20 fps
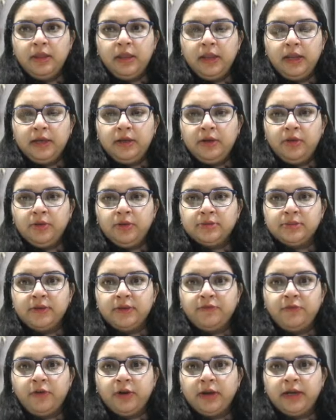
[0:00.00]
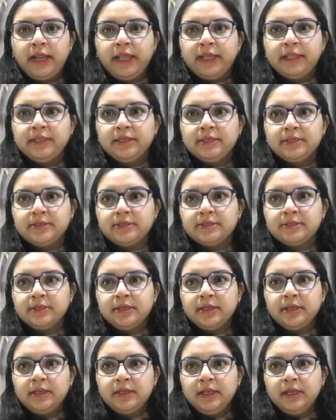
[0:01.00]
it looks somewhat like this,
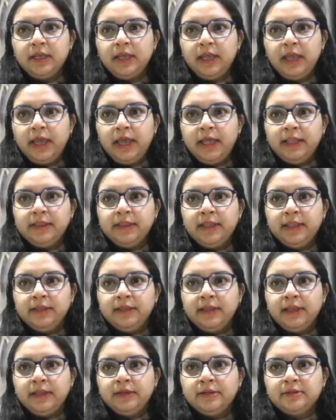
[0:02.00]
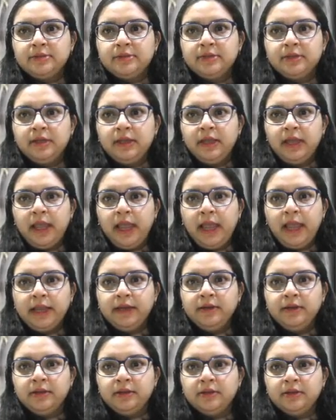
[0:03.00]
and then there is the
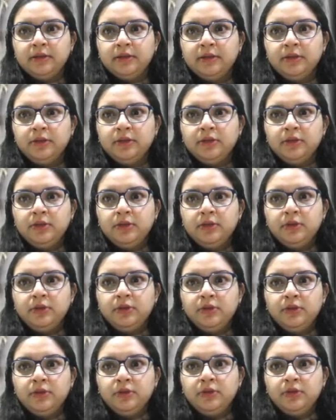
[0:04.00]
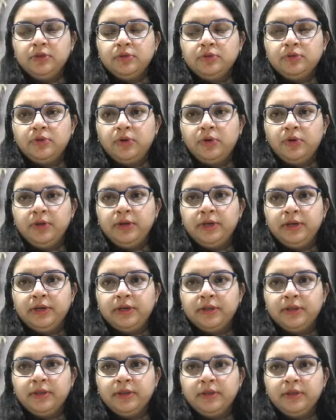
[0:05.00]
handle to hold it.